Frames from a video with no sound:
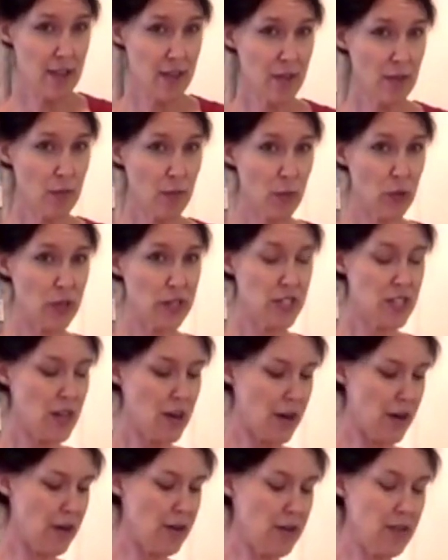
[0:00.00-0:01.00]
think the more
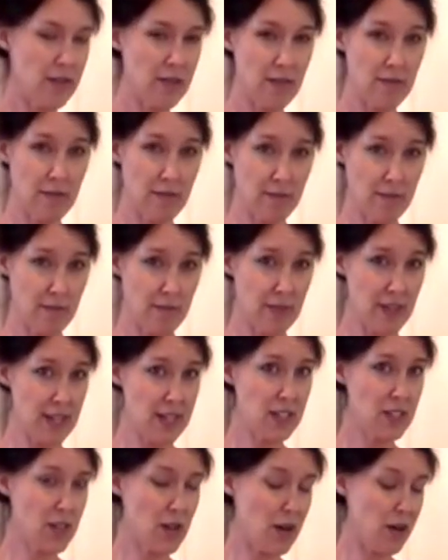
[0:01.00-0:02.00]
tart
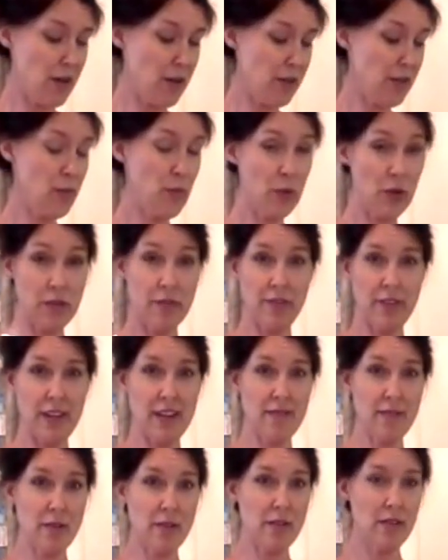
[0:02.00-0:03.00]
things are, the more
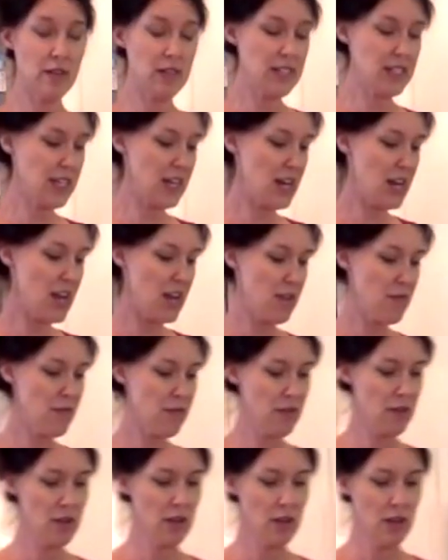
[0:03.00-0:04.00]
flavor it's going to
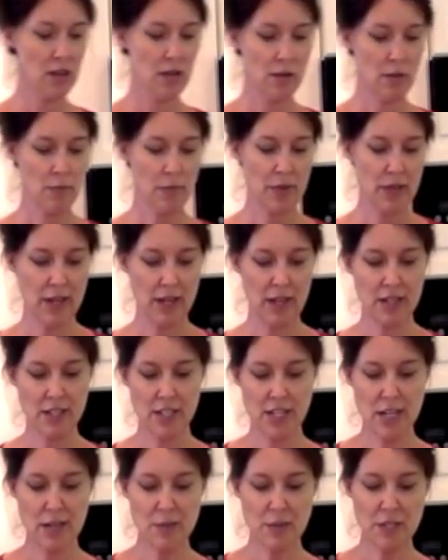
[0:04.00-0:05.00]
have. But
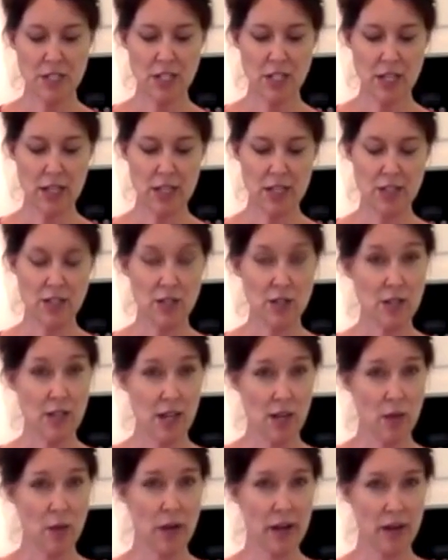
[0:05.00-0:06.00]
jams and jellies do
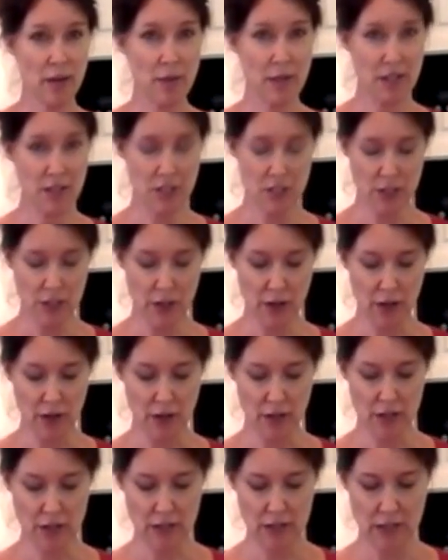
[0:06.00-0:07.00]
take quite a bit of sugar.
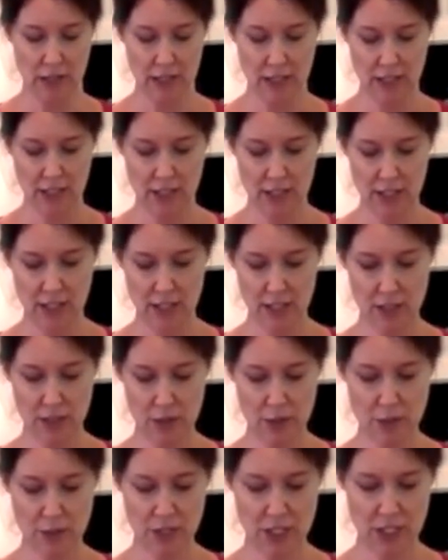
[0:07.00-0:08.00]
So
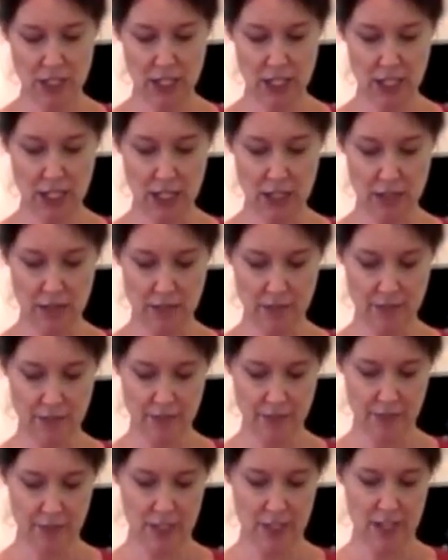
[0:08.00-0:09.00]
I'm just going to,
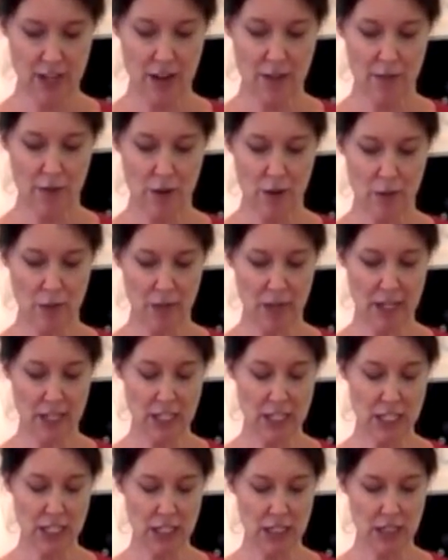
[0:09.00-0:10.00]
it's not very
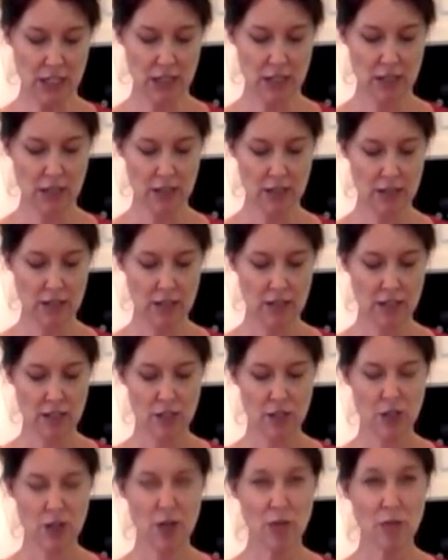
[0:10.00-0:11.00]
much.
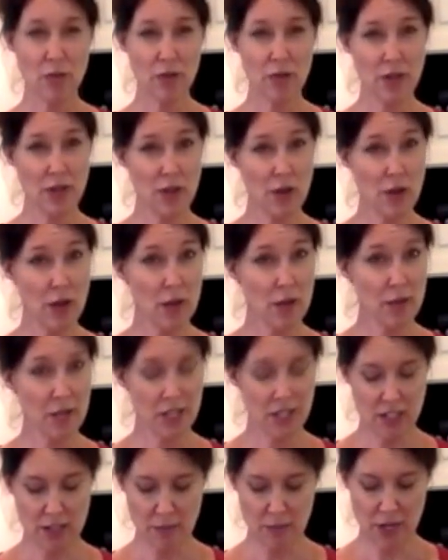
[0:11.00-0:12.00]
So I don't really know how
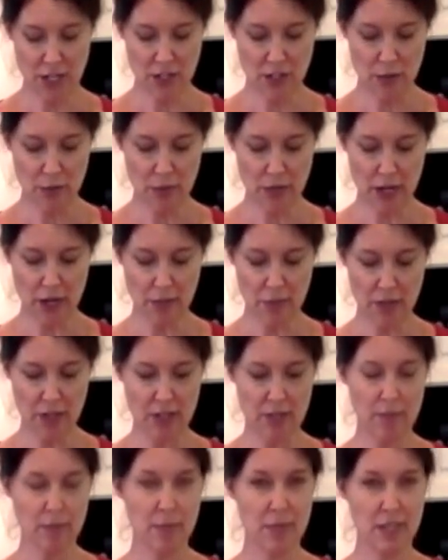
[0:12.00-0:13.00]
much to measure, but I'm going
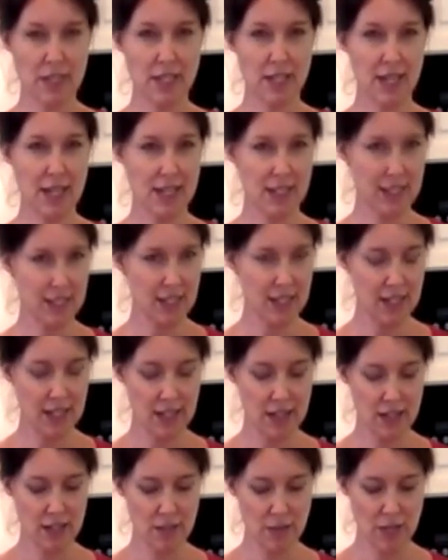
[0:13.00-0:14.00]
to be tasting
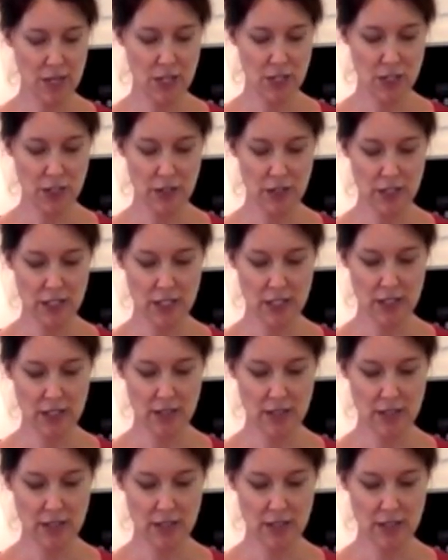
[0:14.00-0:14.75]
it to make sure it's